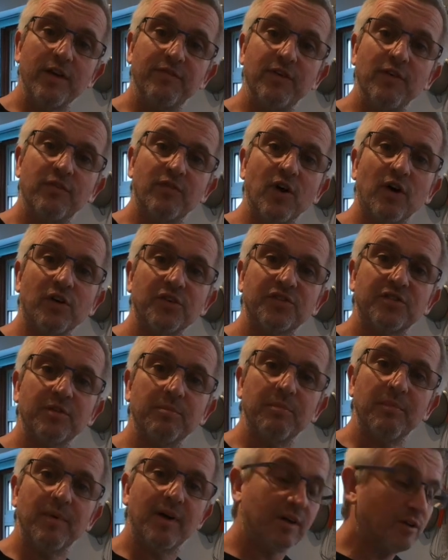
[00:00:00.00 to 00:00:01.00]
if you've got
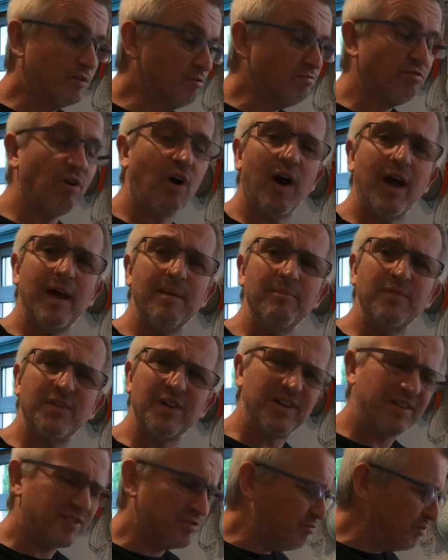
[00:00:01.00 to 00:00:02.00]
some grime that
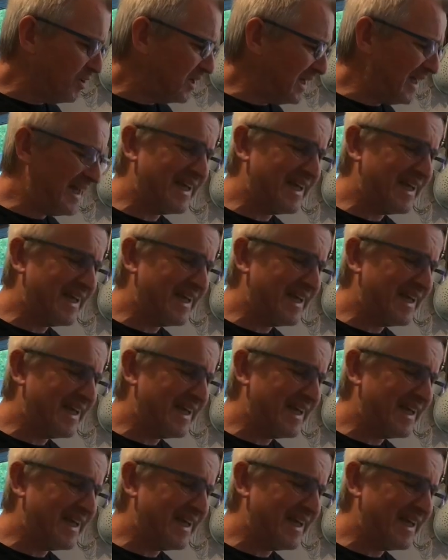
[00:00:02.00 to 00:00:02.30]
is really